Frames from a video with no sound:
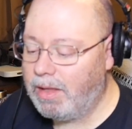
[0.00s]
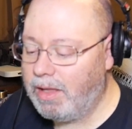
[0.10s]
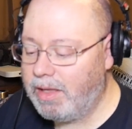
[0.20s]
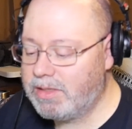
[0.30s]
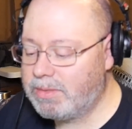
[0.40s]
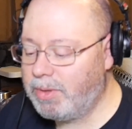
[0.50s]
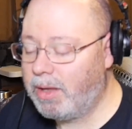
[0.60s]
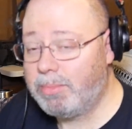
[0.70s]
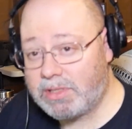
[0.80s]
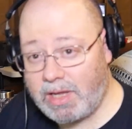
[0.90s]
is,
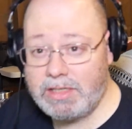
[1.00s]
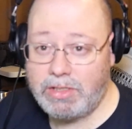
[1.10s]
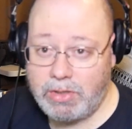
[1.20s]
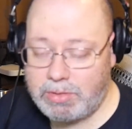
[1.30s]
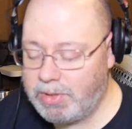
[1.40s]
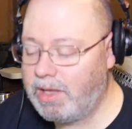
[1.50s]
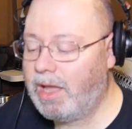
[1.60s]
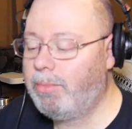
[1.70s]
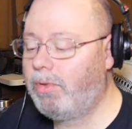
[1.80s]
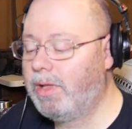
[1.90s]
besides the USB
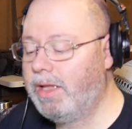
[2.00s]
cable,